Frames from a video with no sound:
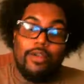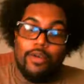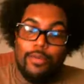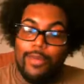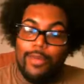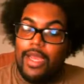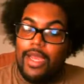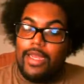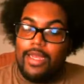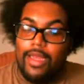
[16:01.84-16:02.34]

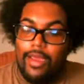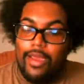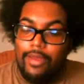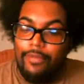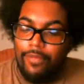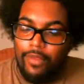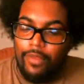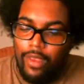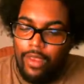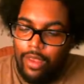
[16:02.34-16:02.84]
mod
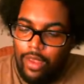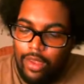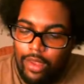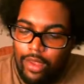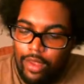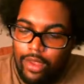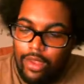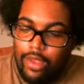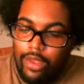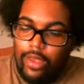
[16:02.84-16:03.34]
now,
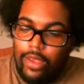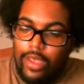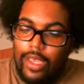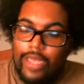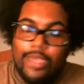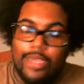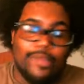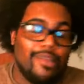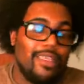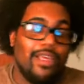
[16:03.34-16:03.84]

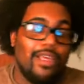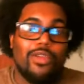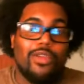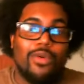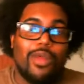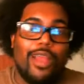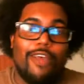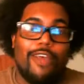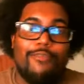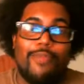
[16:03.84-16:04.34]
and it's the only
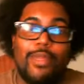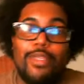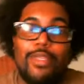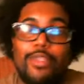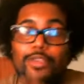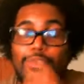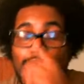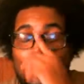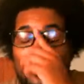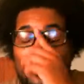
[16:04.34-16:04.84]
one I've been
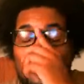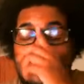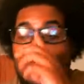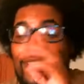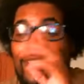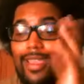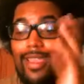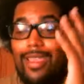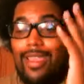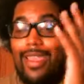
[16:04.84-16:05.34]
using,
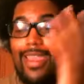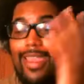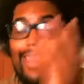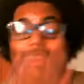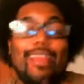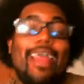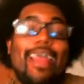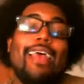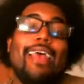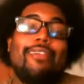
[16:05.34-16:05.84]
and
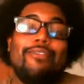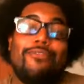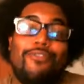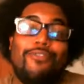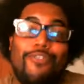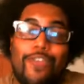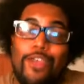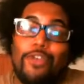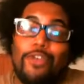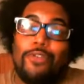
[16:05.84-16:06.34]
it hasn't
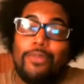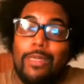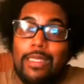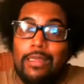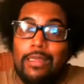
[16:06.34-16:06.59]
failed me.